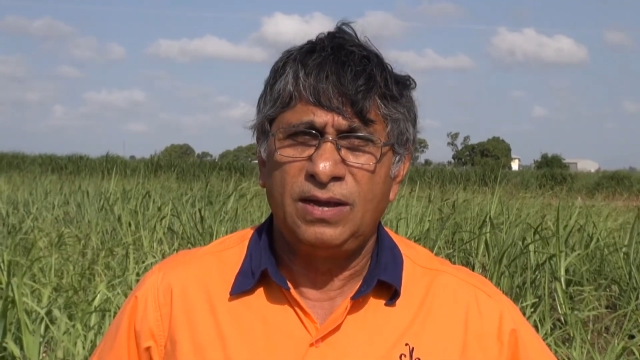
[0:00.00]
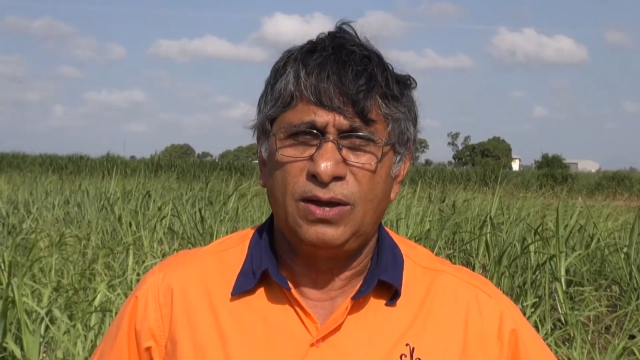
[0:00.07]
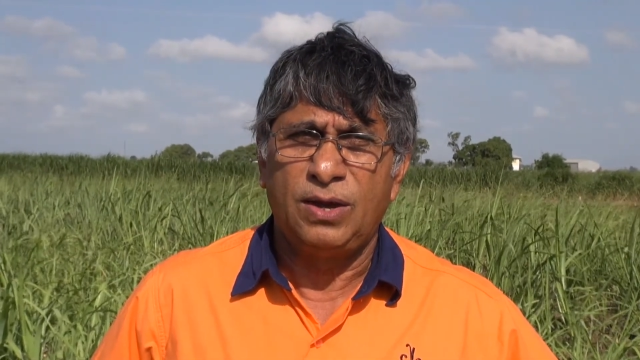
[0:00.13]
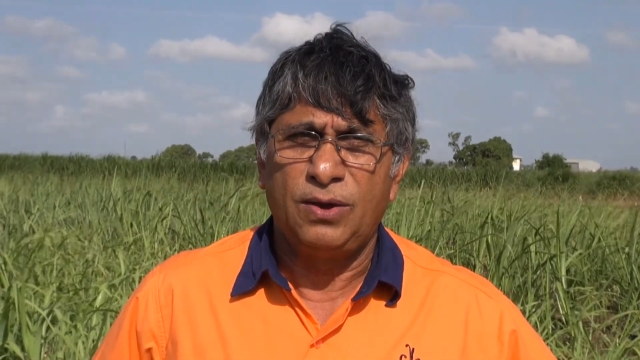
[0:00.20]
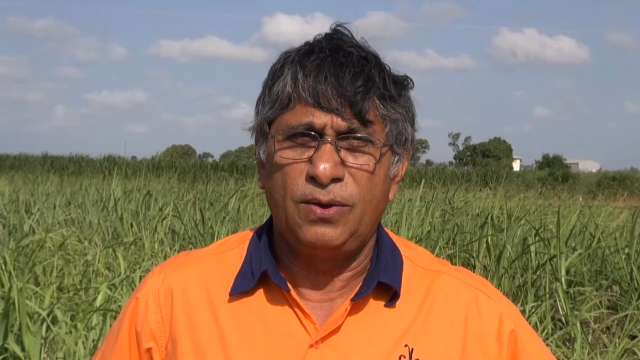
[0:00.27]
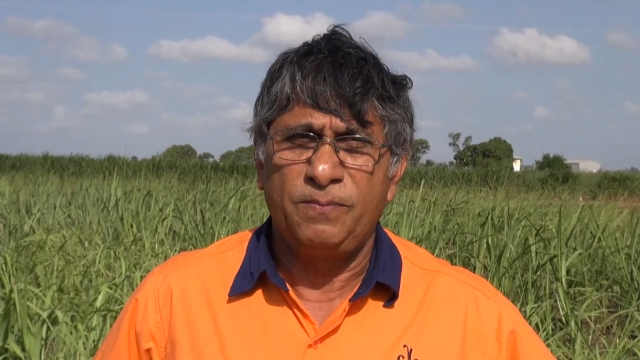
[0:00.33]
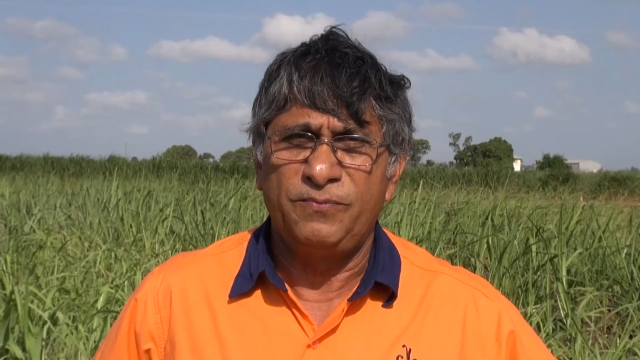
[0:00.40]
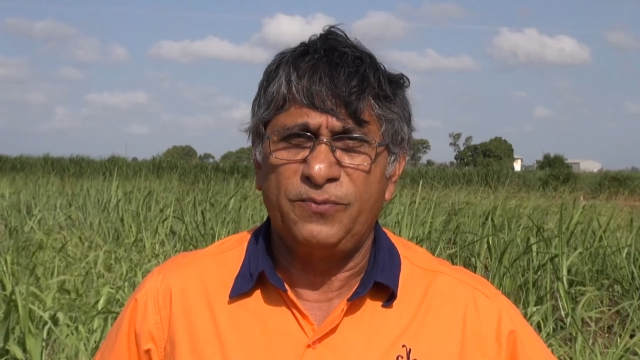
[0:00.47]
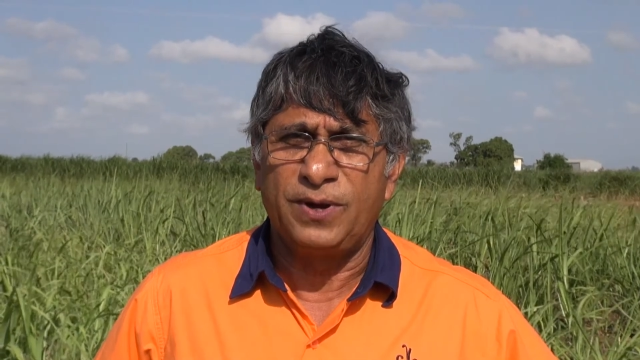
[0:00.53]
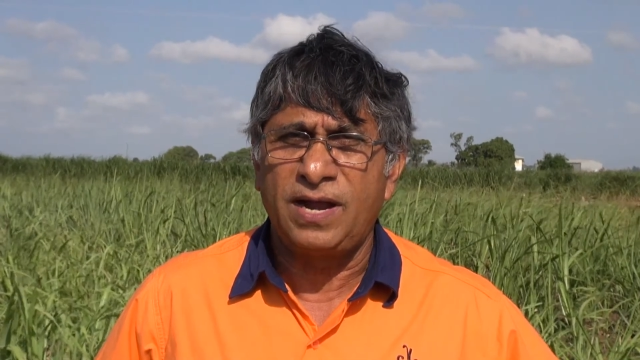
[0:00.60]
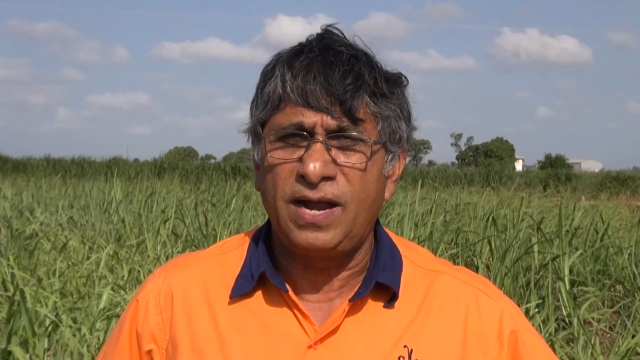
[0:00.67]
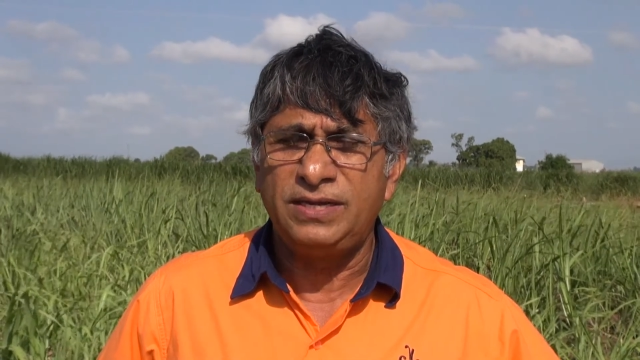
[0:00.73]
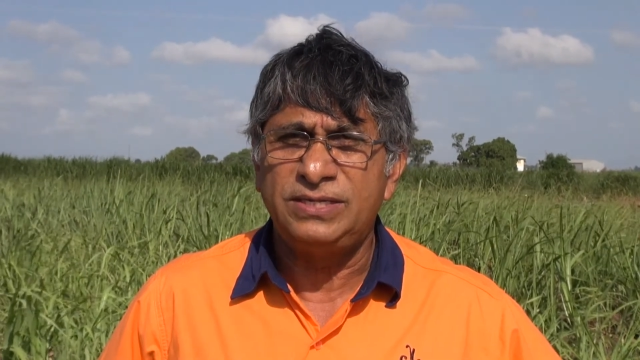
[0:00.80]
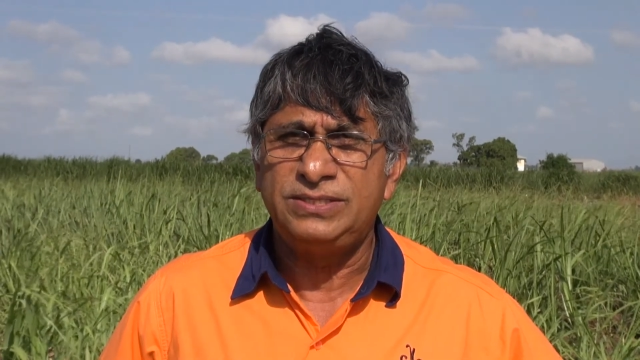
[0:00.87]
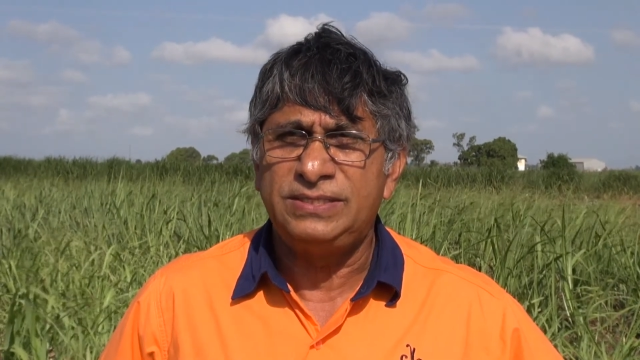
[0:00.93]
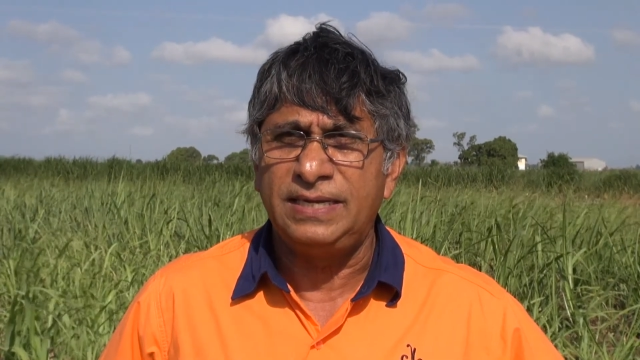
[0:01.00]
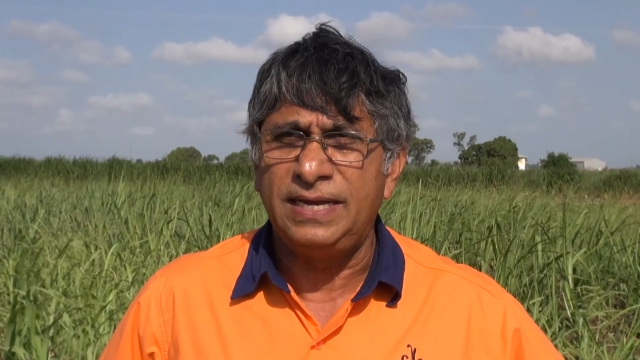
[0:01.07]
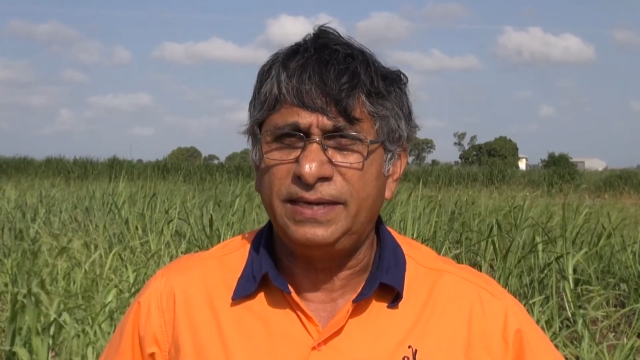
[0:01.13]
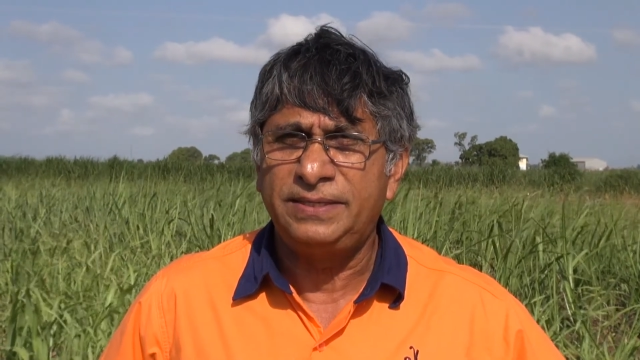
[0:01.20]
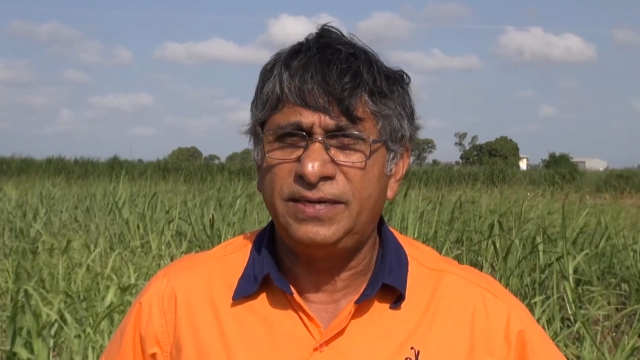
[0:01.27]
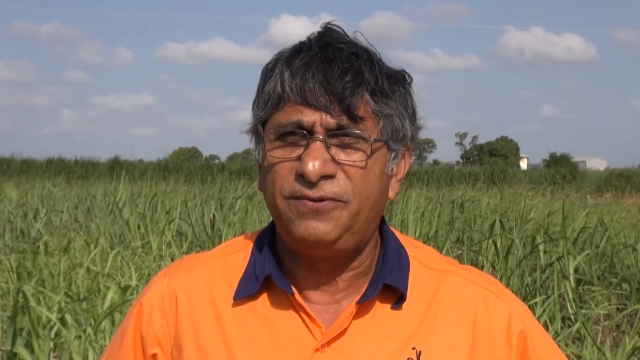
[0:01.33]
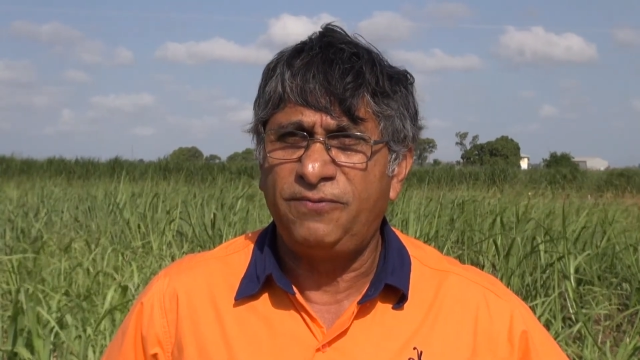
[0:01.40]
varieties
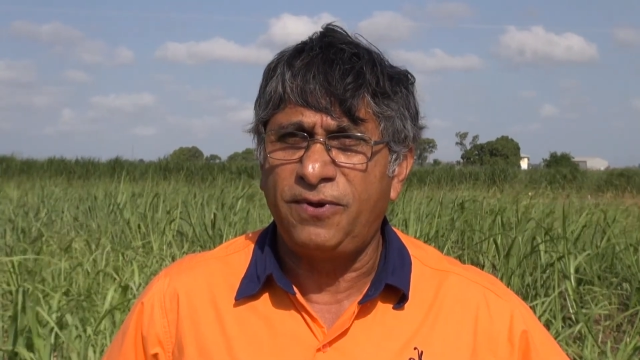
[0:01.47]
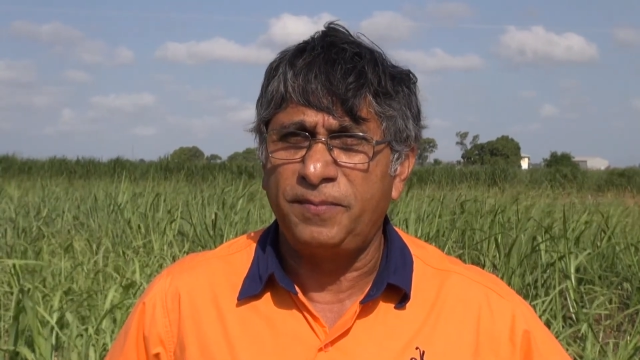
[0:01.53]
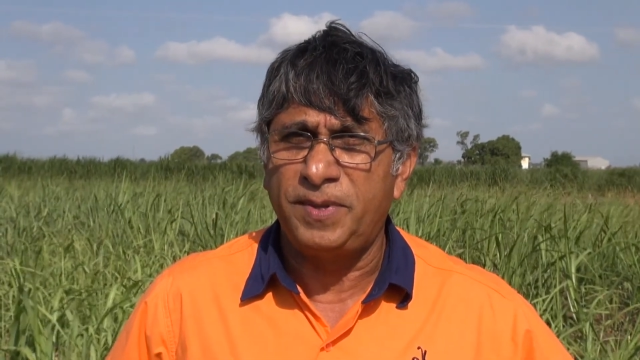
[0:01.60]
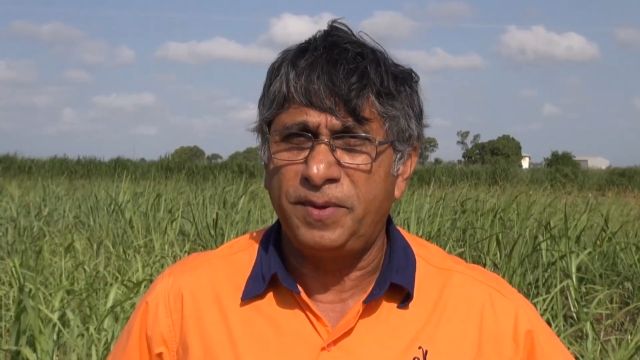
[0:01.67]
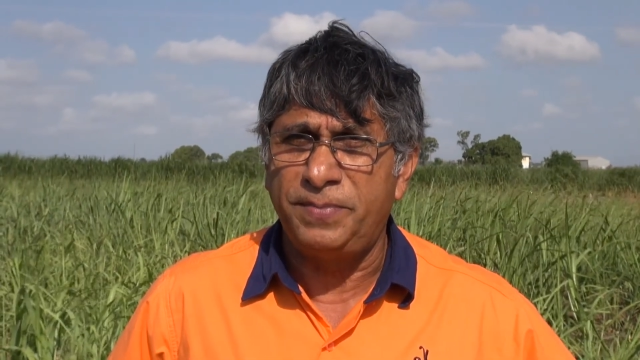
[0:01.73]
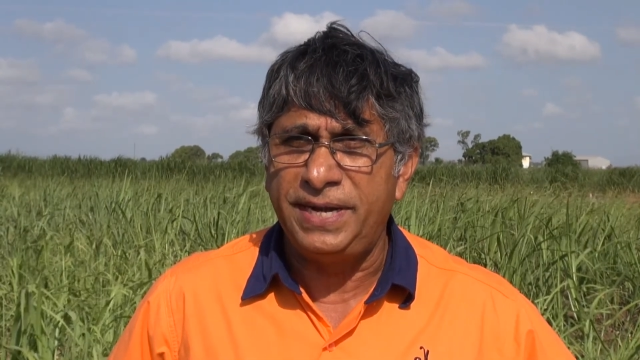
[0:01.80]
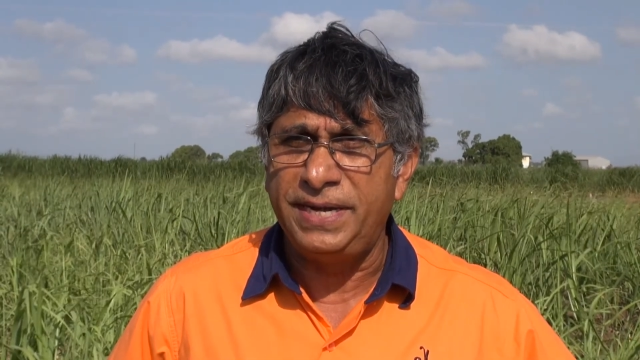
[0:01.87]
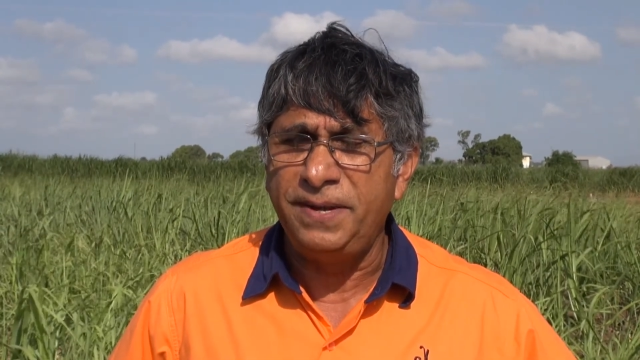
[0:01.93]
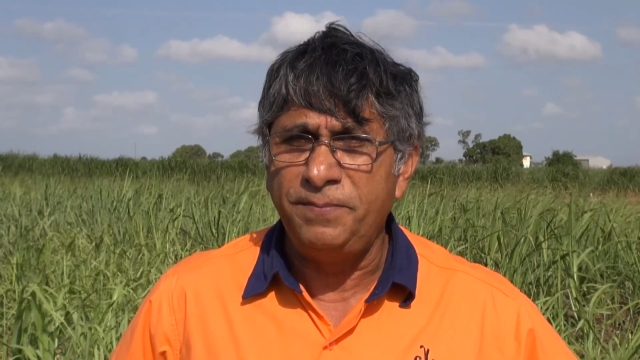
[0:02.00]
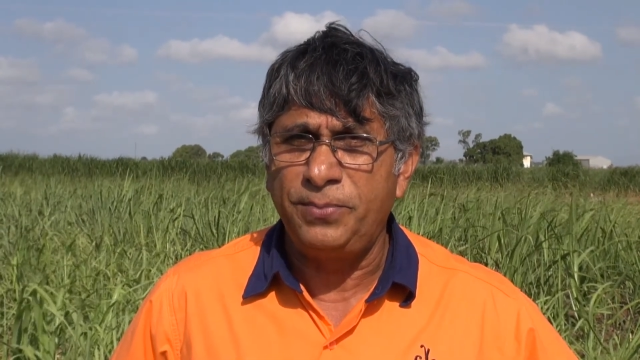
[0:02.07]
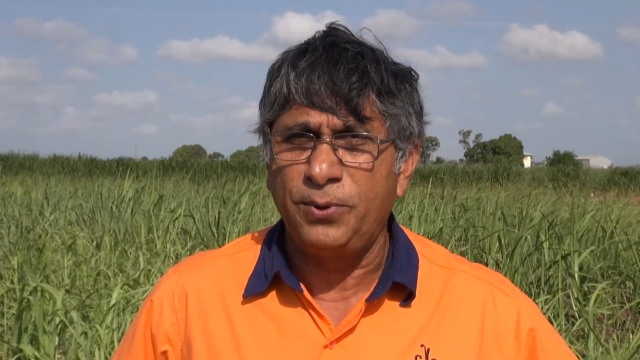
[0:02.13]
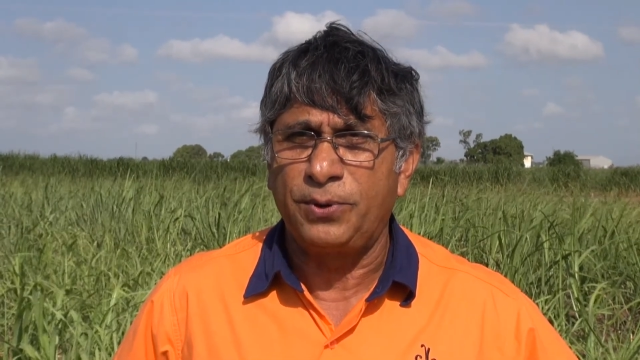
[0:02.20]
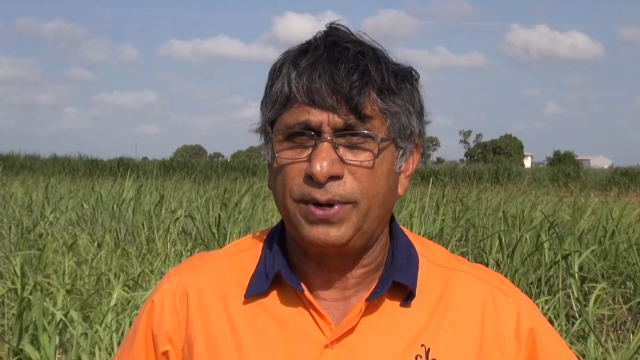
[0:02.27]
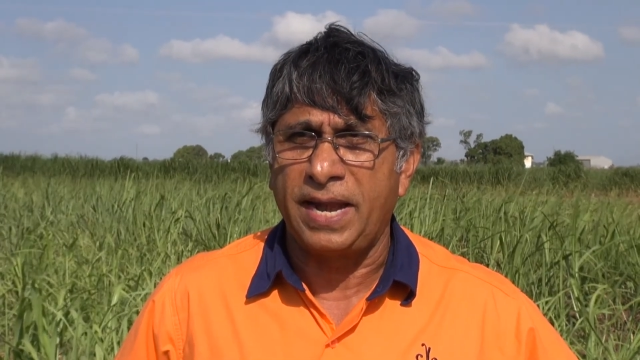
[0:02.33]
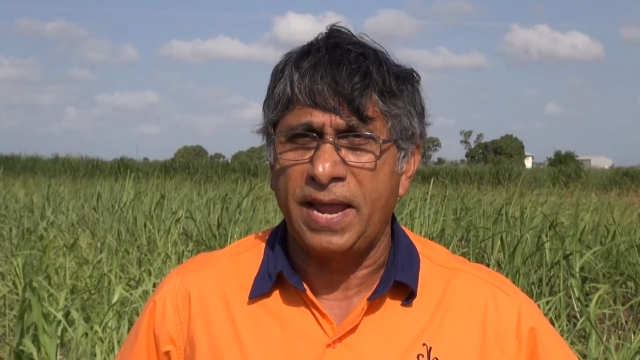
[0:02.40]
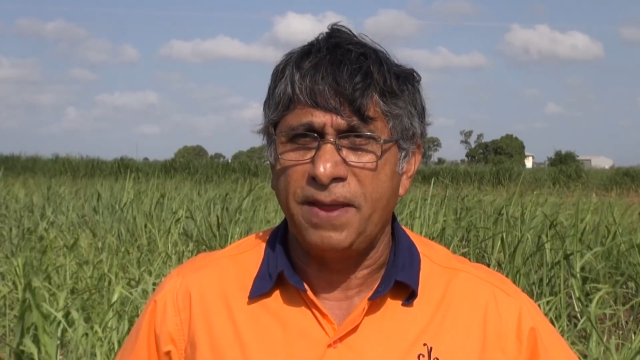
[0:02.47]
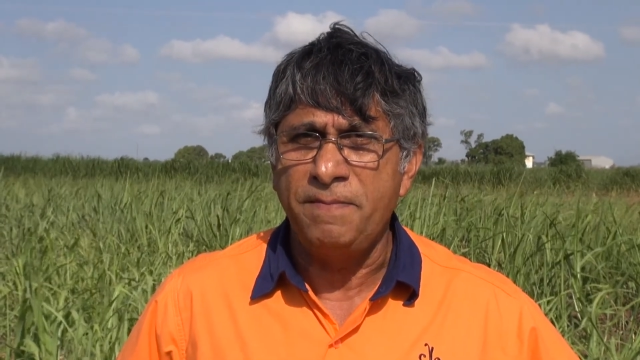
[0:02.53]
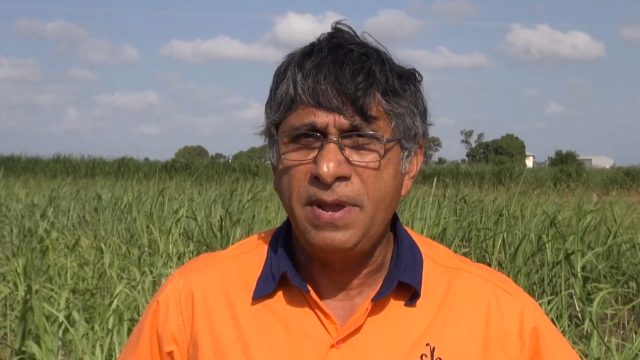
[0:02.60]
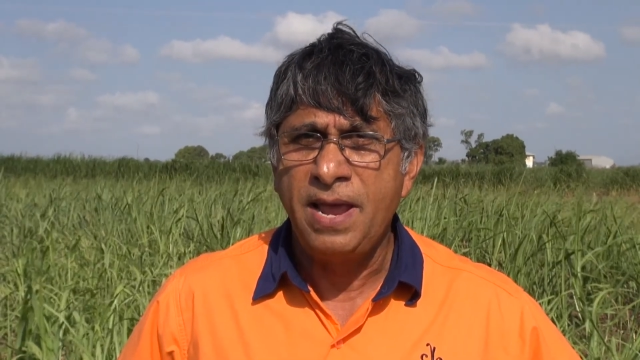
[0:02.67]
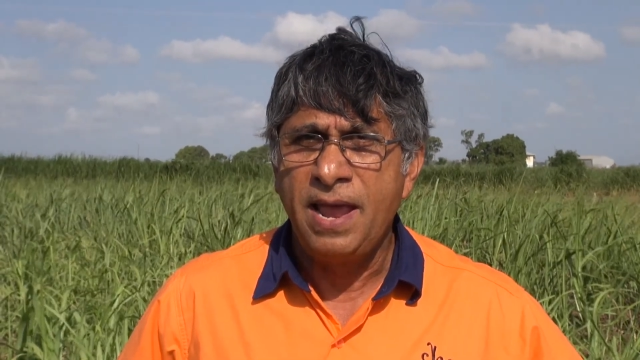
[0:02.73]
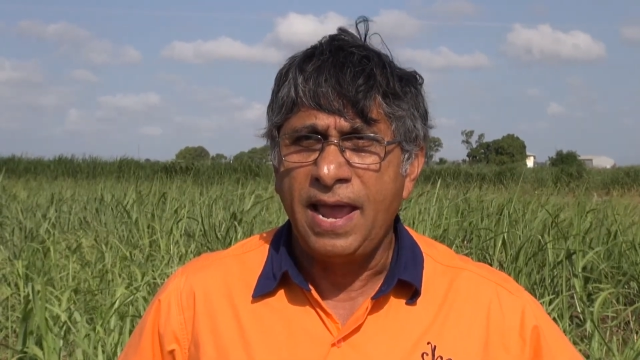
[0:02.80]
selected from the breeding program,